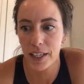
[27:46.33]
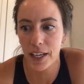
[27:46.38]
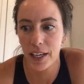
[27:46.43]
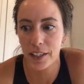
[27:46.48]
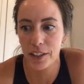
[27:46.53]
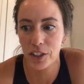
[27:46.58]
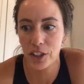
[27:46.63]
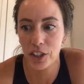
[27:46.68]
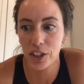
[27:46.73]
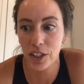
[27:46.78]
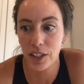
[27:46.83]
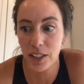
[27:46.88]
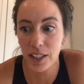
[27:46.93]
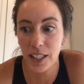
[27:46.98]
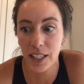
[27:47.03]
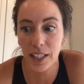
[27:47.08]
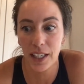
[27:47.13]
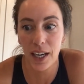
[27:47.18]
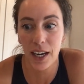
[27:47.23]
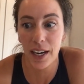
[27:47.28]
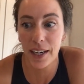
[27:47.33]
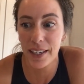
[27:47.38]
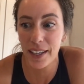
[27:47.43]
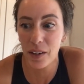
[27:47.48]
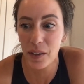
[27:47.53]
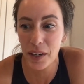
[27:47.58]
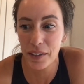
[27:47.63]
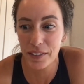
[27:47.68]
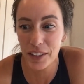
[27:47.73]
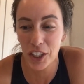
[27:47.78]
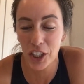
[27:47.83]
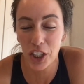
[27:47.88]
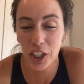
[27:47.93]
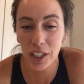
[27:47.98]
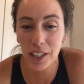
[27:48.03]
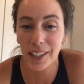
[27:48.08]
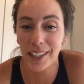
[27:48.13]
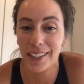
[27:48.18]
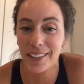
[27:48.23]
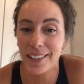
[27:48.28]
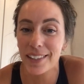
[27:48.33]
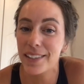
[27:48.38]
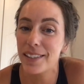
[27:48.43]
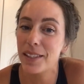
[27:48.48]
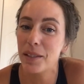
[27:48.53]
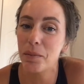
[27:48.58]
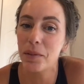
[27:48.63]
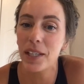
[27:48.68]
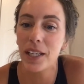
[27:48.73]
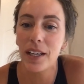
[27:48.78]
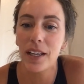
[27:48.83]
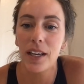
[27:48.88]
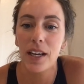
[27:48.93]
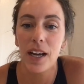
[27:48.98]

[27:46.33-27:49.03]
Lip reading: and you're just like, I now have to cook, like this seems,